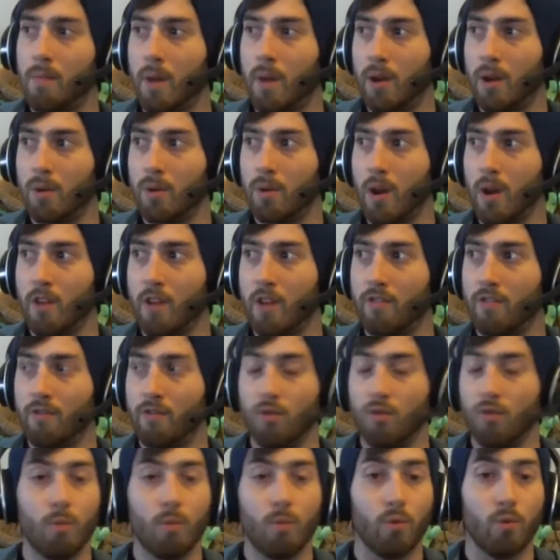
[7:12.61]
I do have
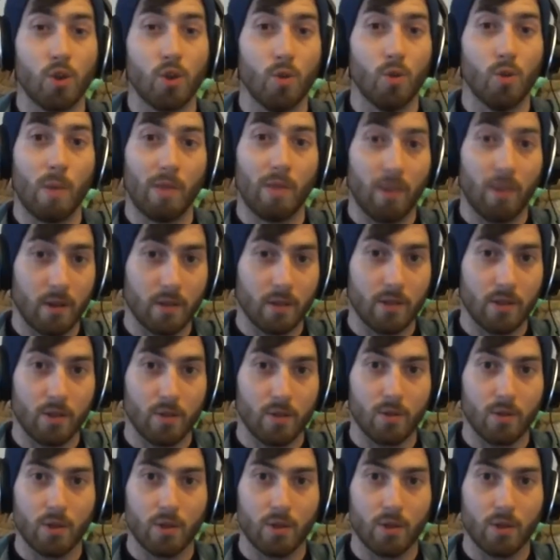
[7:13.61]
normal human things to do